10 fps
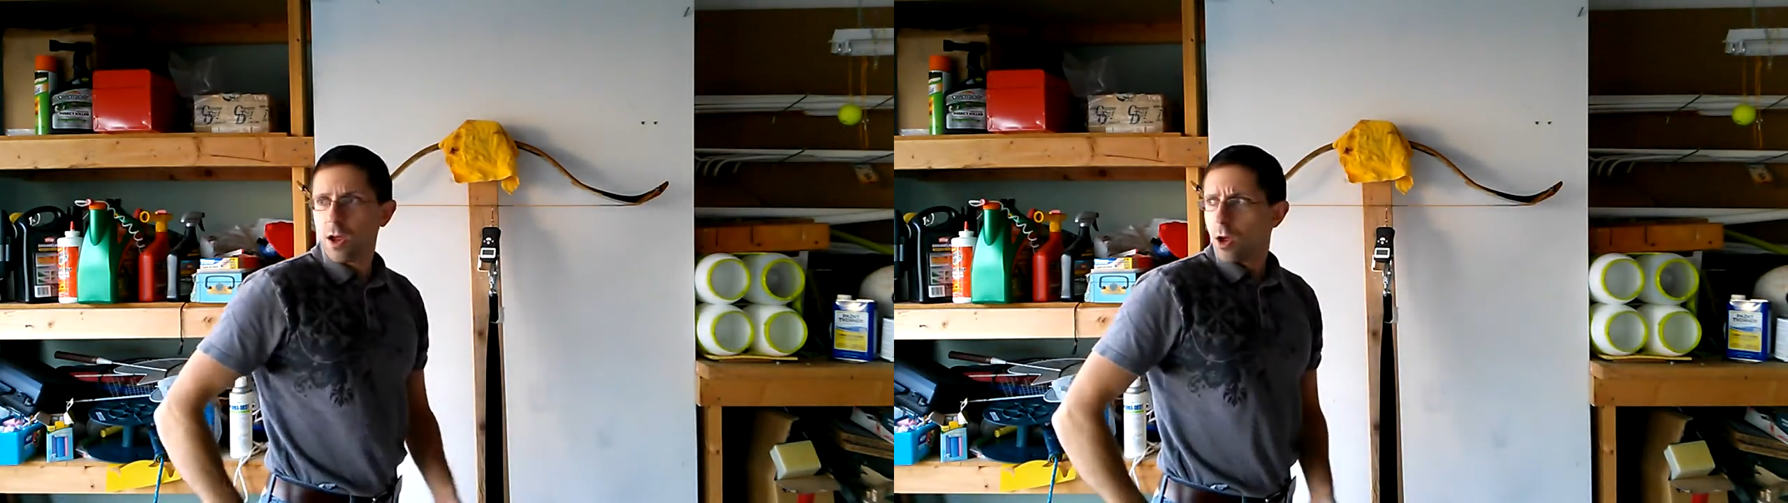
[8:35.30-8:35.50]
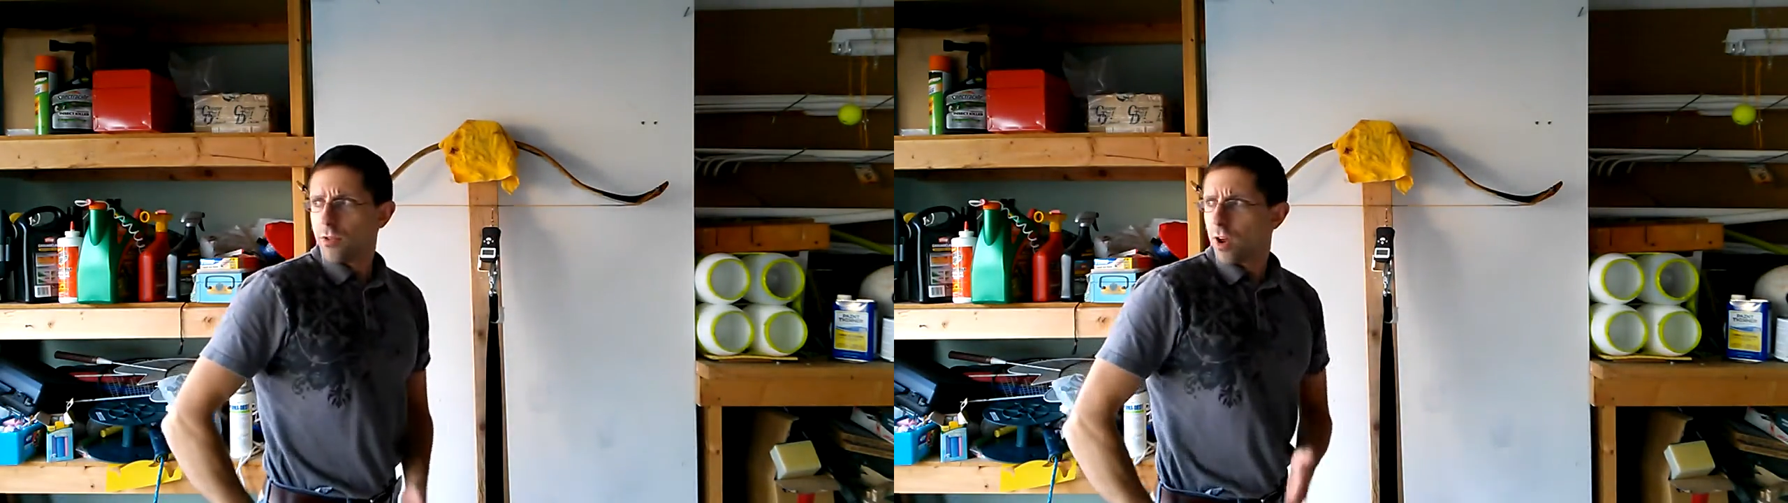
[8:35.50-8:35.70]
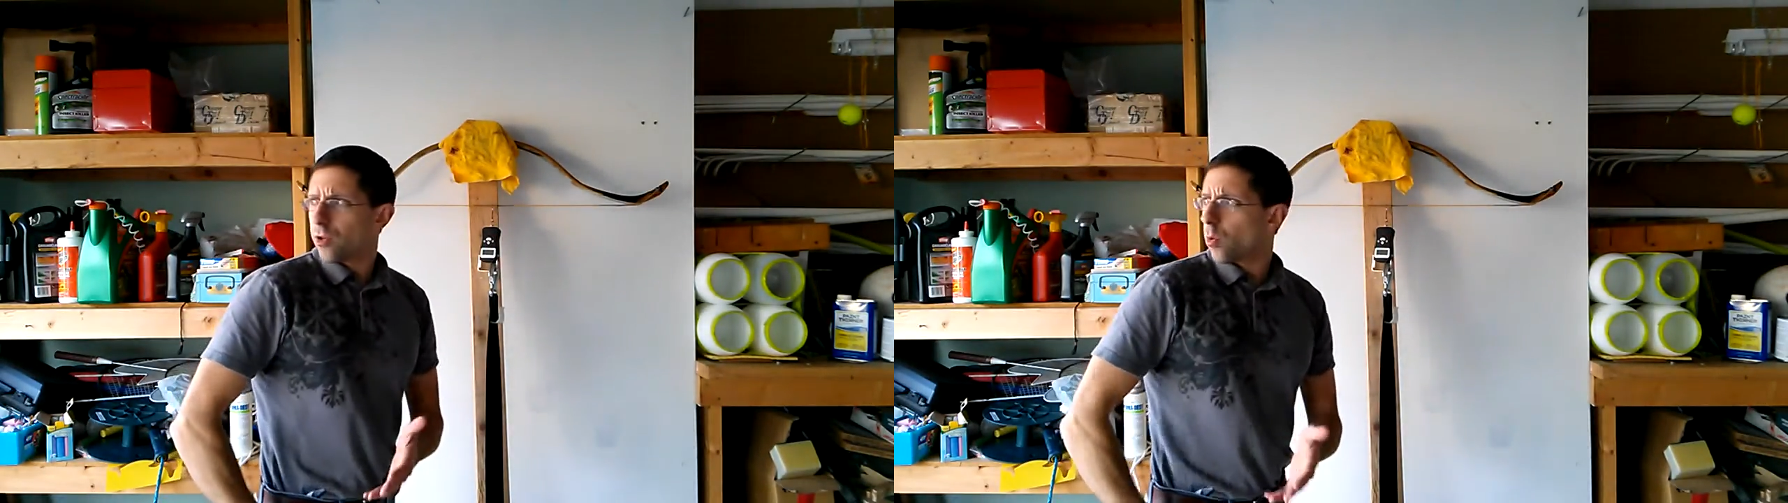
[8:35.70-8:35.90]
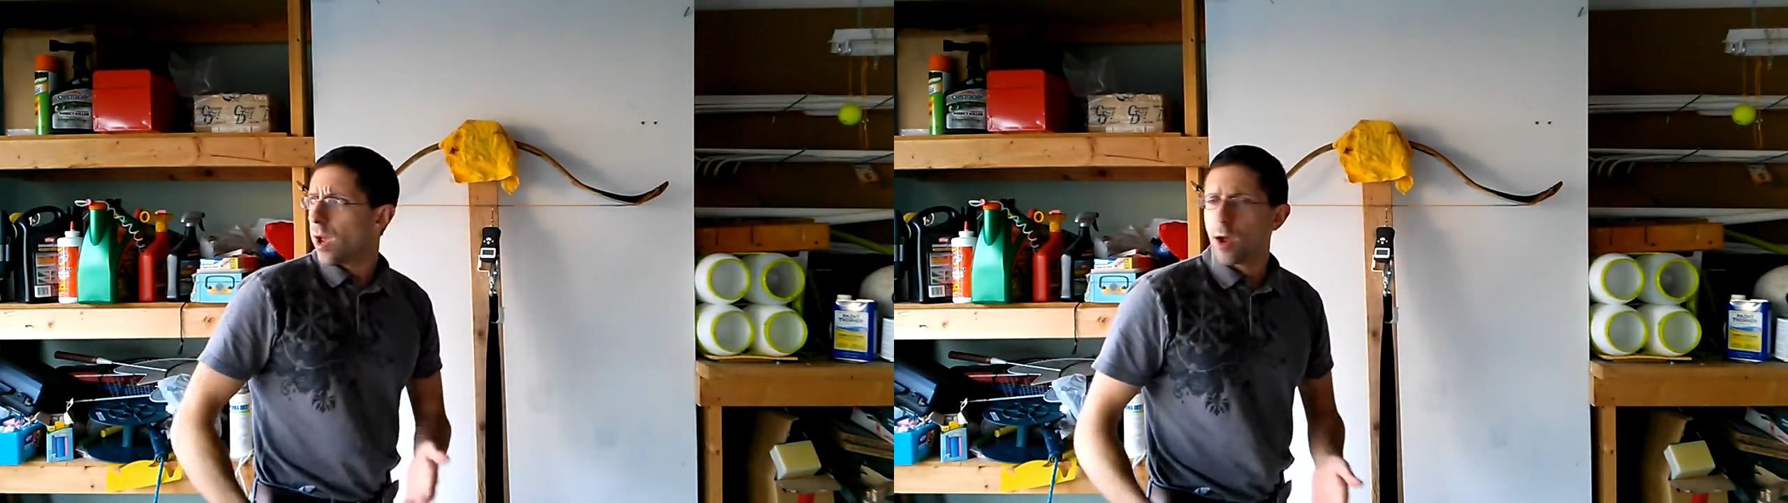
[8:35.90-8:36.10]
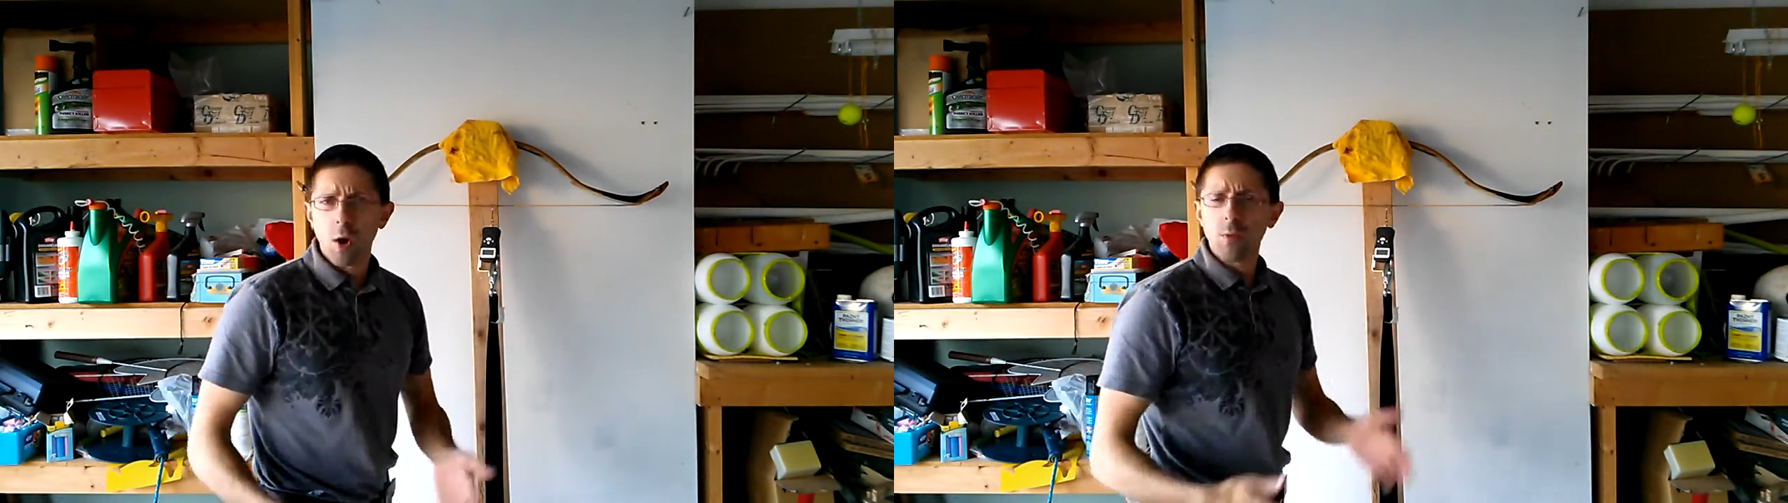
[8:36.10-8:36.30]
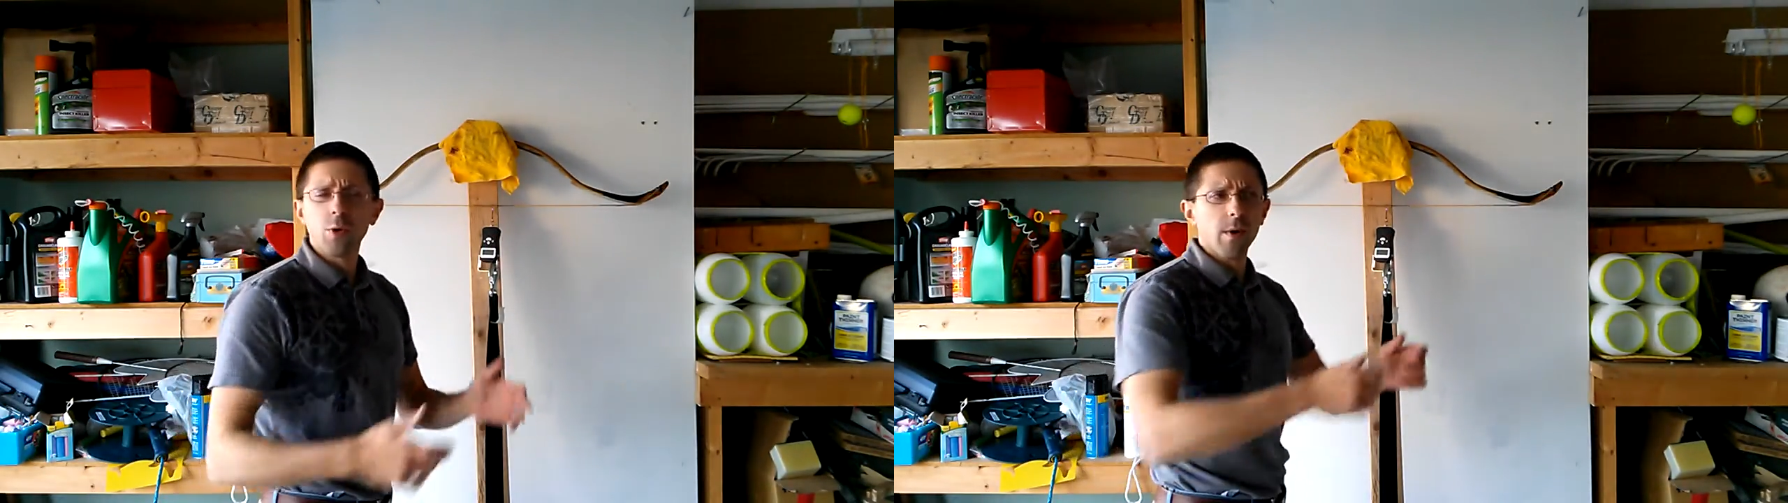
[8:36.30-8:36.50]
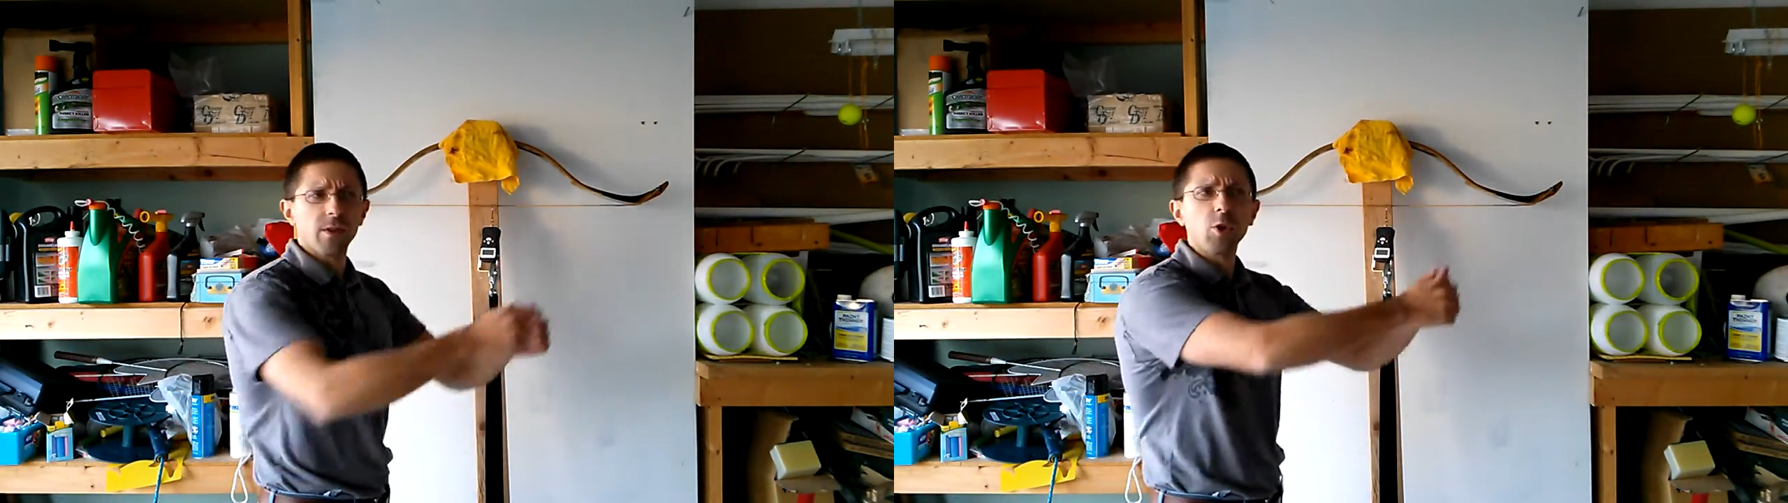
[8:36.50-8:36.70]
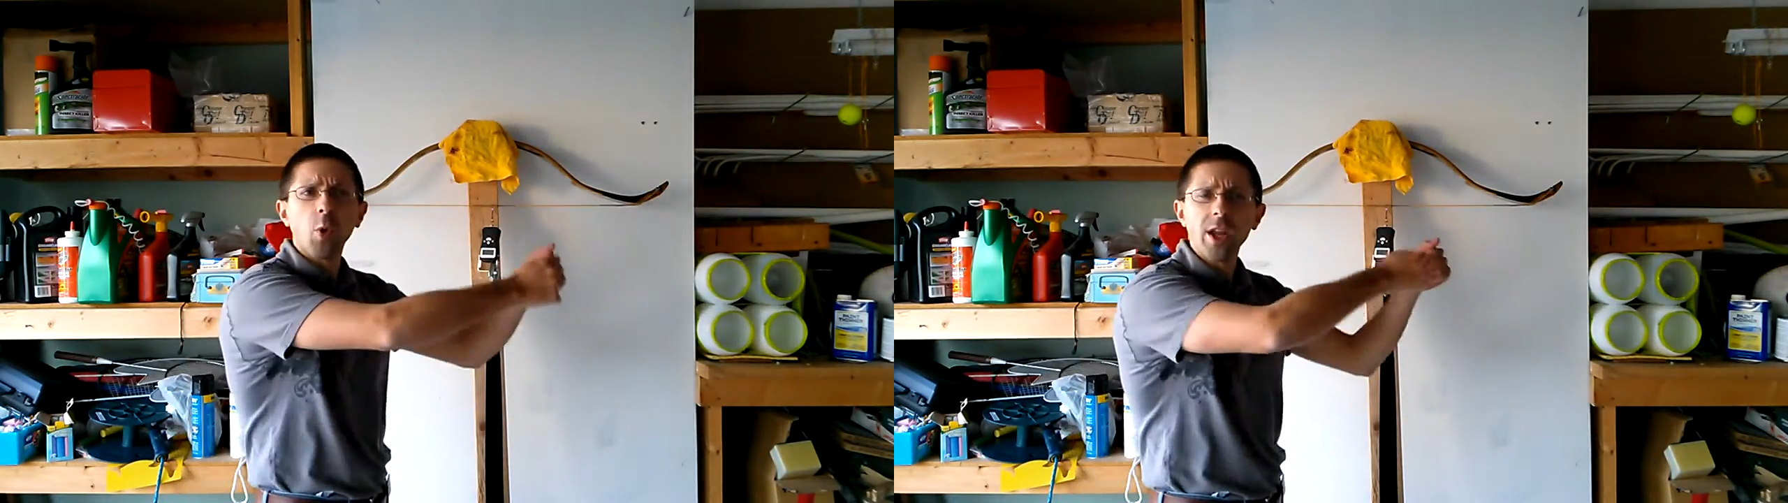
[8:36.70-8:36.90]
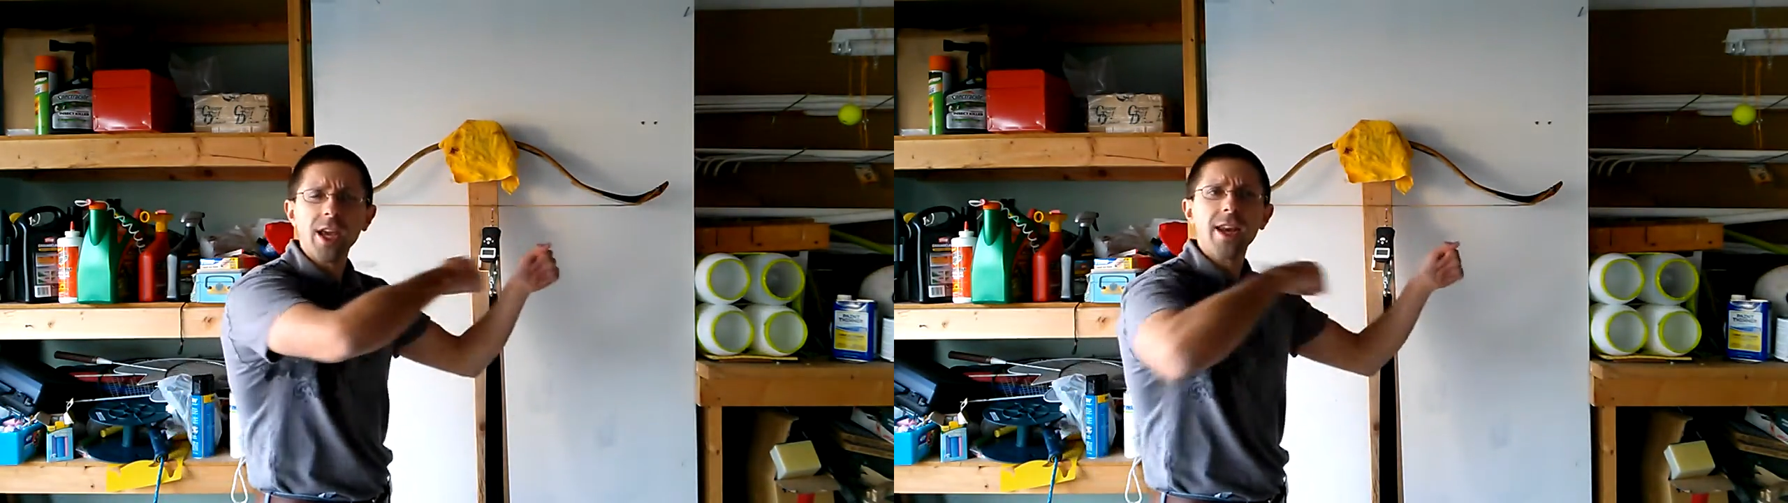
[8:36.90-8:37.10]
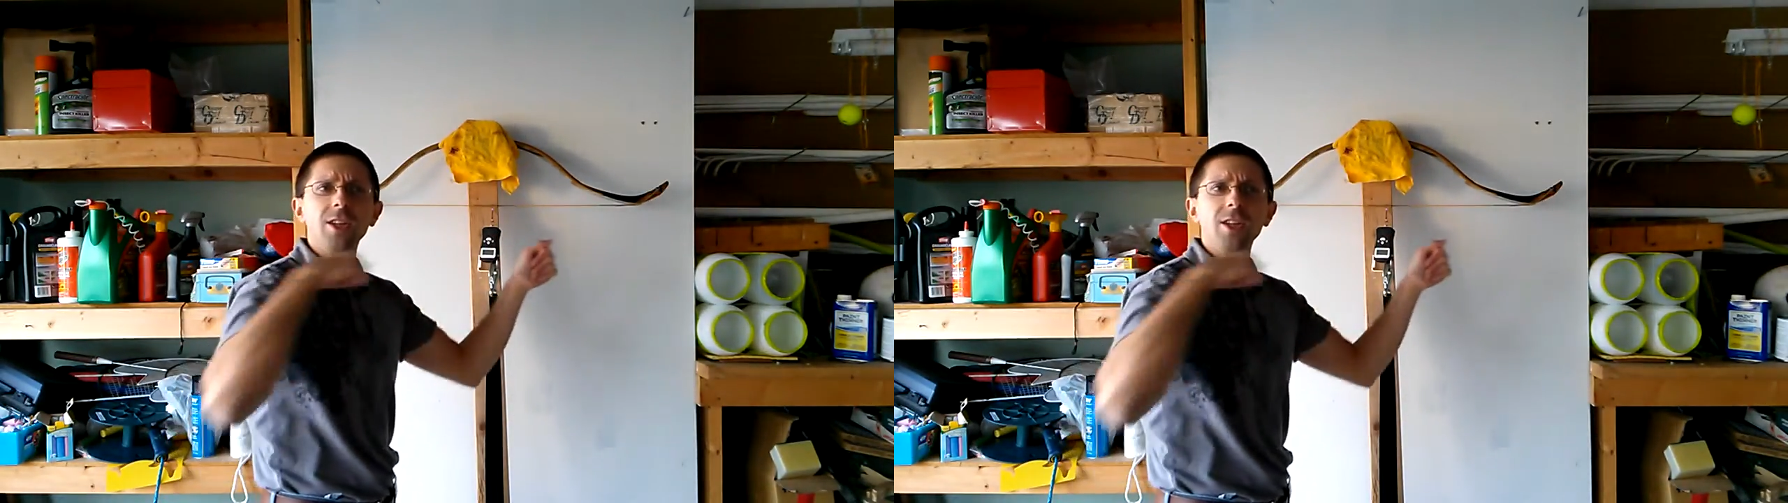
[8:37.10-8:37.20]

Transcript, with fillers: The other way, oh, you have a 28